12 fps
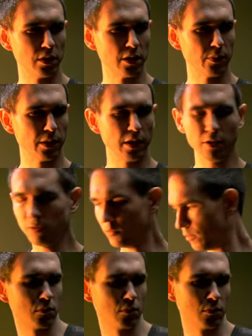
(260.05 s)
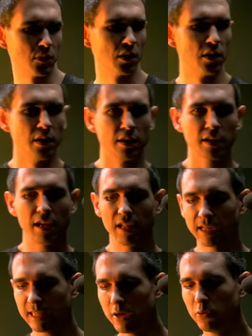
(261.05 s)
There we go. Kind of
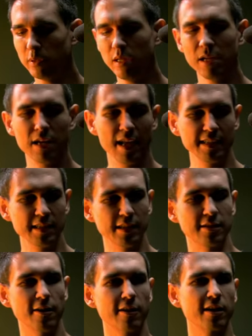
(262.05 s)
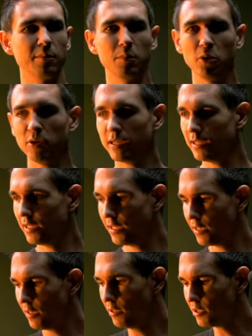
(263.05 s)
like that one. Nice and dark and moody in
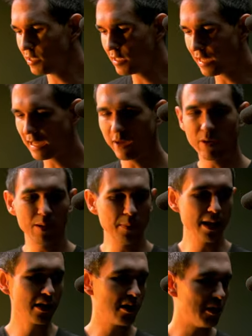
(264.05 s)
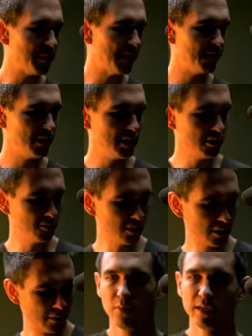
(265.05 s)
here, just like how I make all my
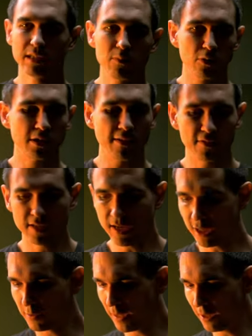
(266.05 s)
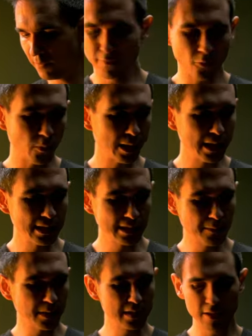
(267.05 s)
videos. We got some more stuff to talk about before we get into
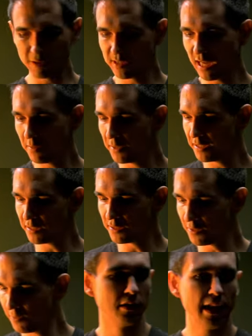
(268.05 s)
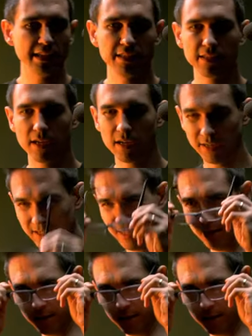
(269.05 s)
some of these other side pieces. Glasses on.